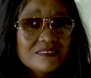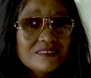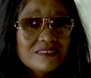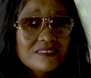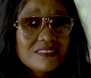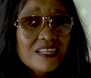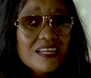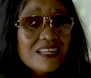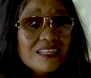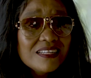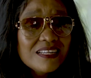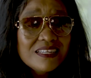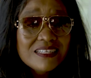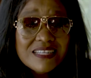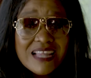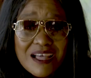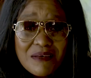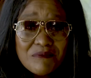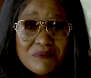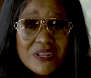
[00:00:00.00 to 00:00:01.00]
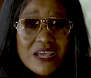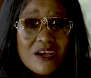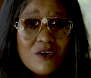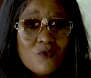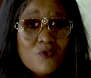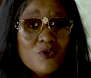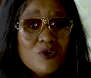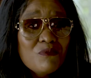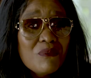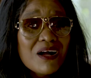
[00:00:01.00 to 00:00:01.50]
that the dab their
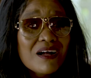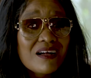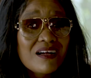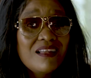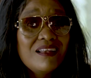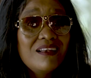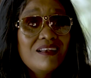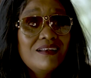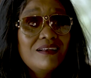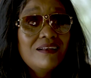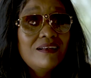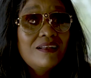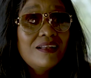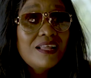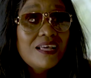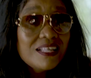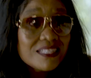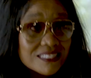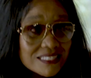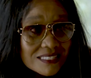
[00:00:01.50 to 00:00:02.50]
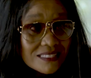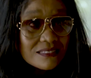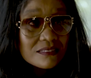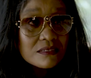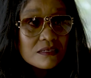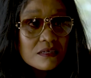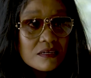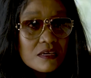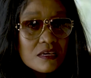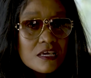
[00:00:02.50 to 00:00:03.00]
old back a lot
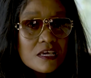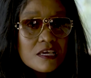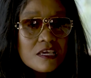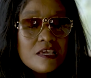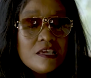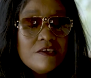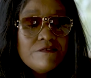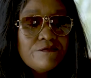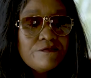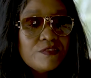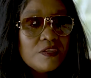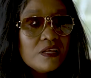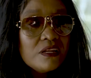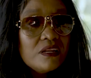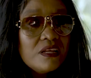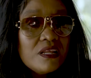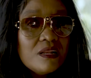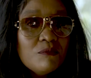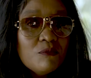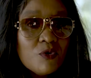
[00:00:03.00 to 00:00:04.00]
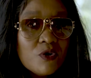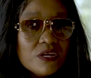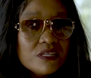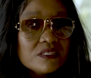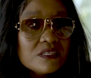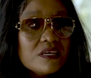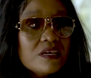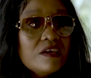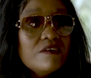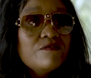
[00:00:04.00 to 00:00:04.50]
if the little
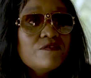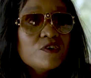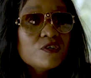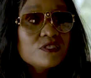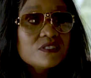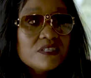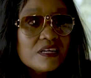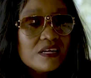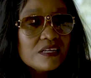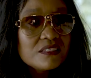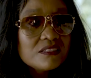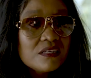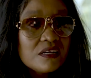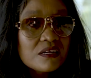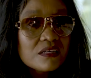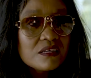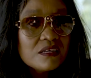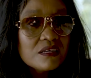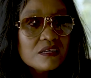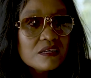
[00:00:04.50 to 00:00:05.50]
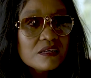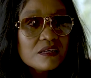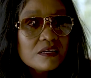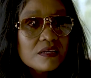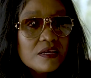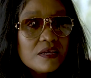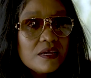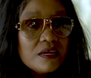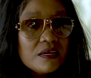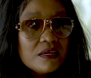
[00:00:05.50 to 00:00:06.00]
boys ever start talking.
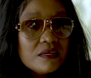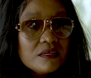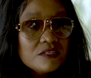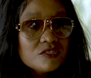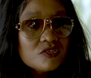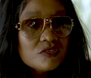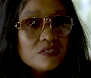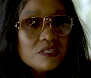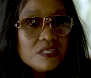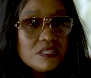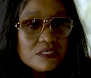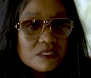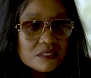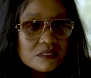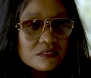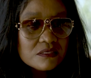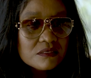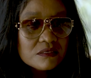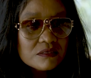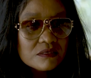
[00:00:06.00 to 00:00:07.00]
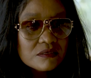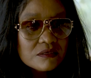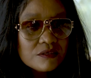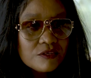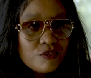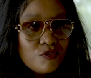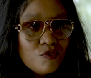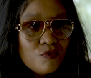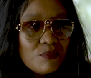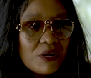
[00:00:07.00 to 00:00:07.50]
So this
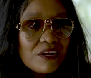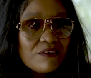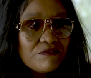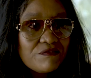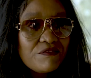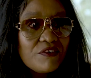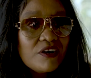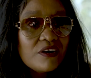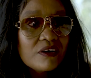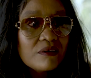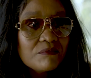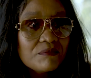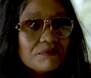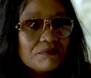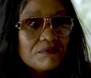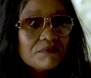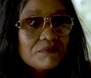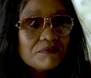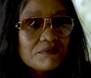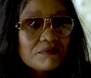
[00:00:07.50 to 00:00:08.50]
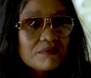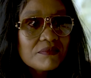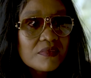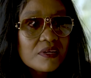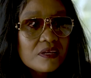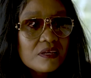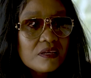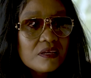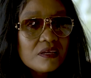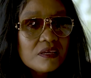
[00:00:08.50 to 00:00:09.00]
human farm
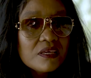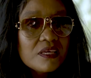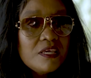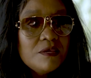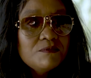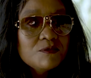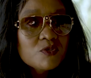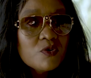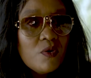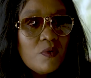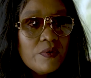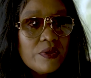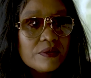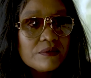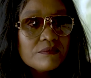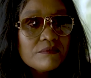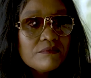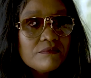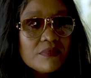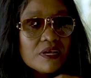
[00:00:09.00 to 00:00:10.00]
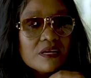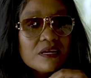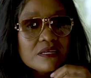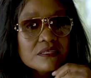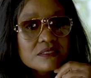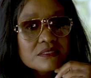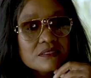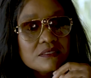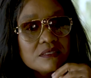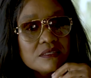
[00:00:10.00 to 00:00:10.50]
keeps going
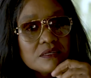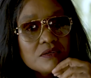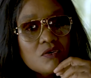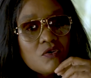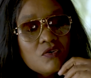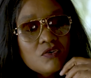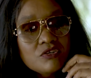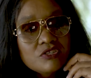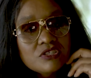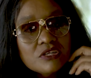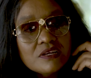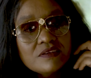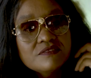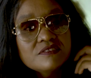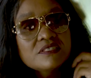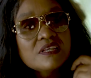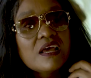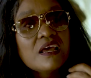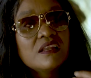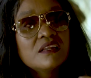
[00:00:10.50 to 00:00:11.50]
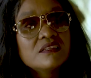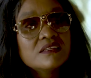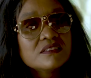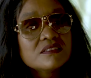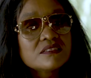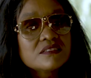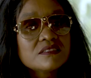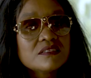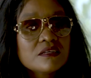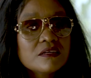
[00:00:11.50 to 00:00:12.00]
because the culture of
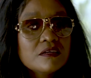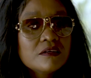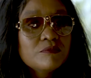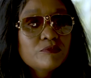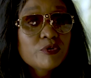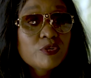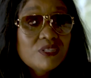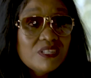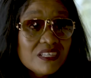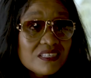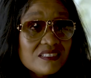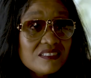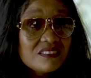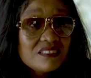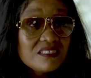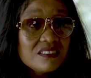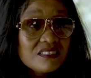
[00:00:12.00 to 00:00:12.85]
silence protects